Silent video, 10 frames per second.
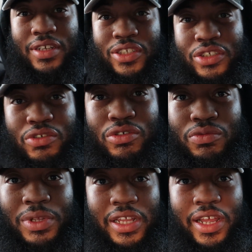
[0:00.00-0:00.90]
I
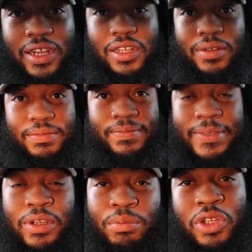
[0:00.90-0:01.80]
screwed my leg up
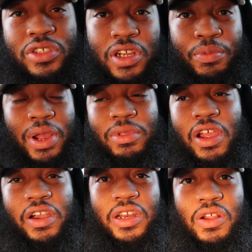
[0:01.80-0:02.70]
most of y'all
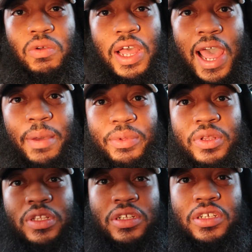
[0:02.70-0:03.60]
probably already know what
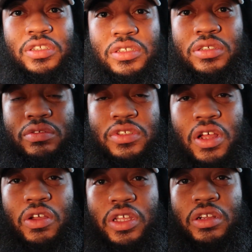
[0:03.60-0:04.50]
happened because you
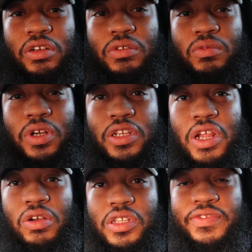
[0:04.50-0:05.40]
saw either one of
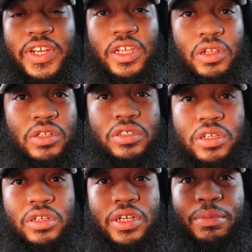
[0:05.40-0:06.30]
Donut's videos
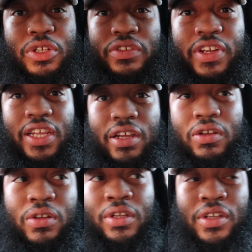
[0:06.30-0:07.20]
or Demo's video